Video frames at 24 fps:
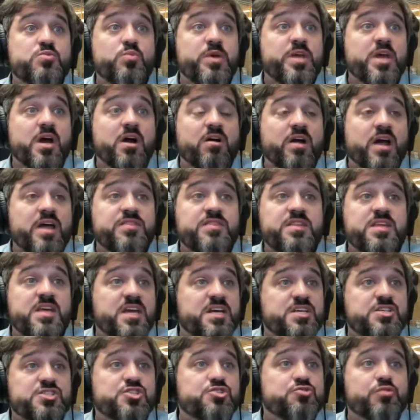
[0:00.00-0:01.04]
we are at the
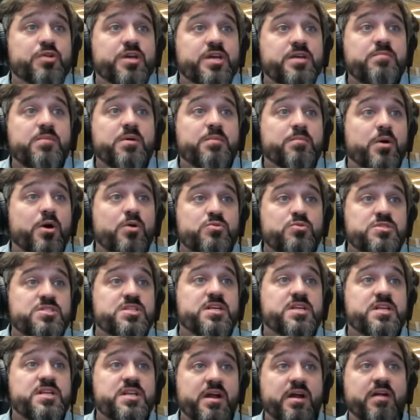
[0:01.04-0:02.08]
extreme most
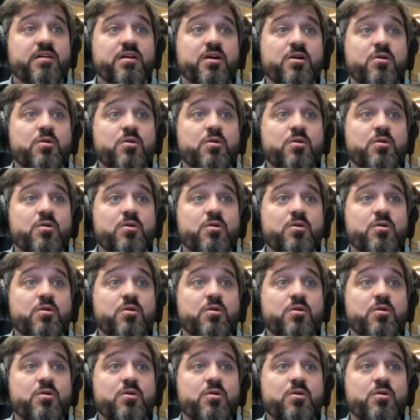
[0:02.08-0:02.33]
narrow.